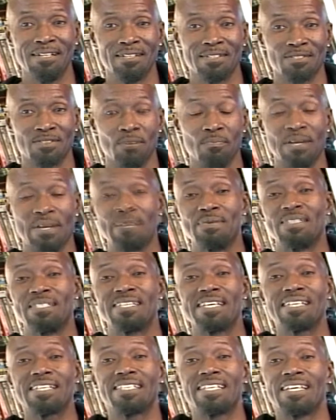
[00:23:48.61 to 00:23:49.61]
So maybe
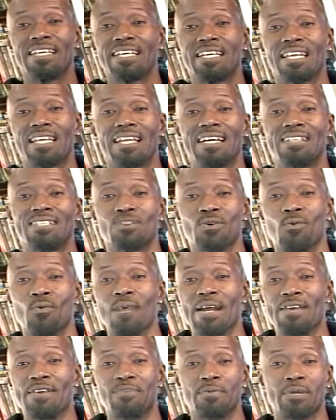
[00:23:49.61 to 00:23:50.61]
taking the headlines
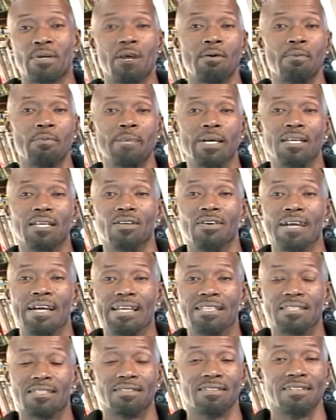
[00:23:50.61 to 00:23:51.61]
away from Carmelo
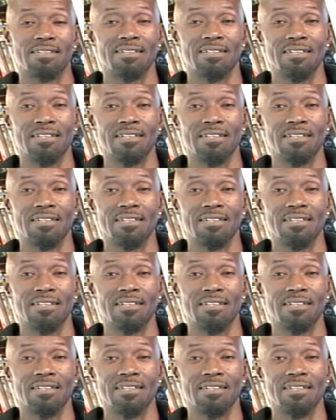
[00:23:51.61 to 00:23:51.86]
Anthony.